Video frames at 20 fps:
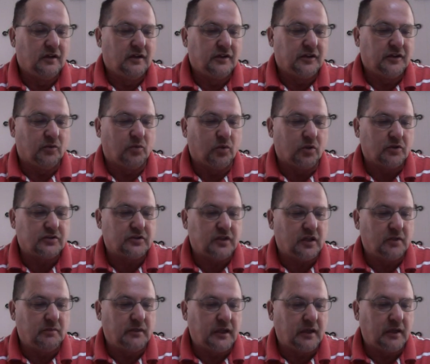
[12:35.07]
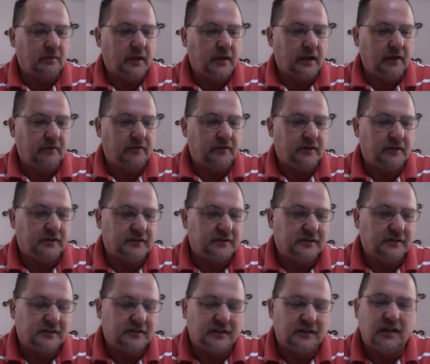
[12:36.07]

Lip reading: your work's going to become evident.